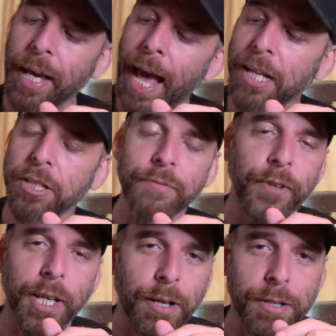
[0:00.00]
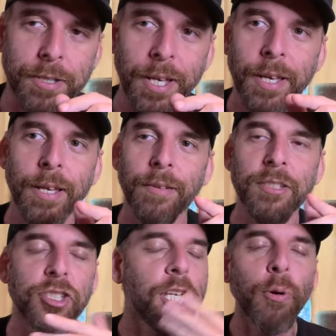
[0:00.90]
action figures,
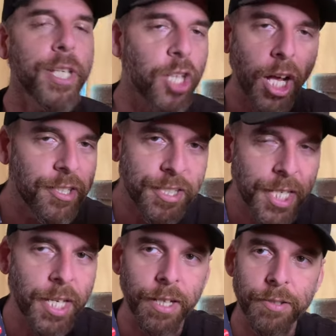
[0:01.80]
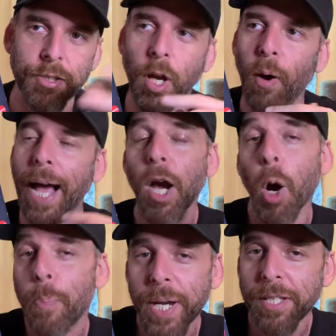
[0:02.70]
series unseen. So I
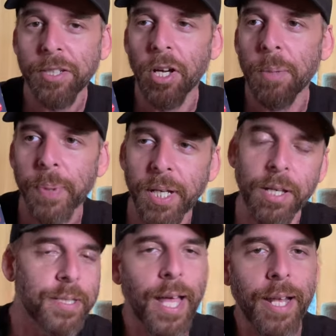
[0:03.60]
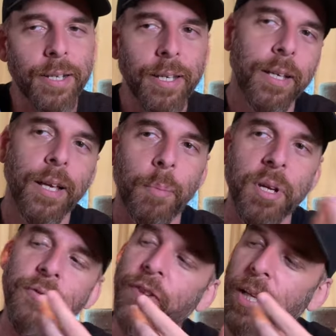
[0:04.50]
hope it is good because then I'm
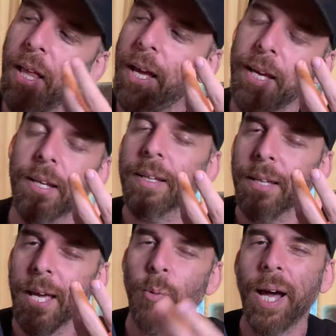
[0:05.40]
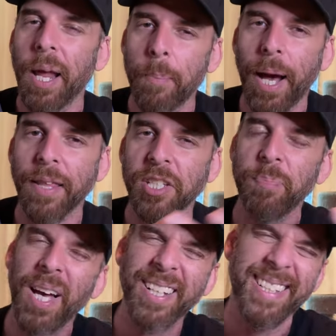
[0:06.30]
going to feel like, hey, why'd I buy this?
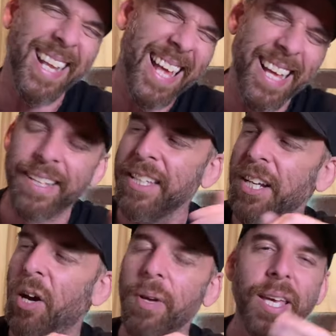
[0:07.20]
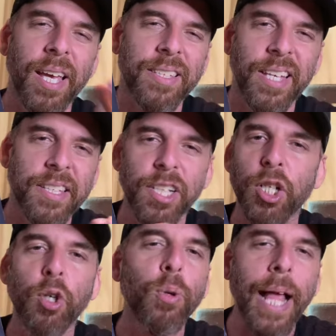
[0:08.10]
But, eh, you know, it's it's a
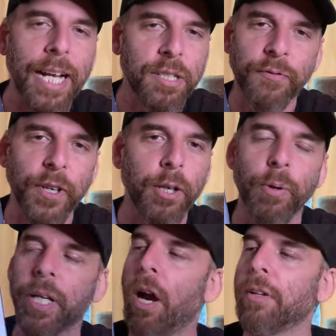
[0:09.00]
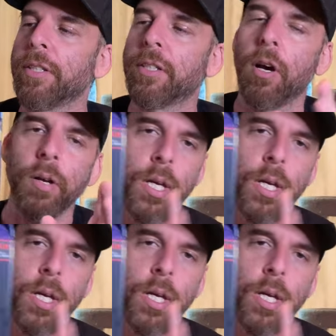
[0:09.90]
cool action figure regardless. So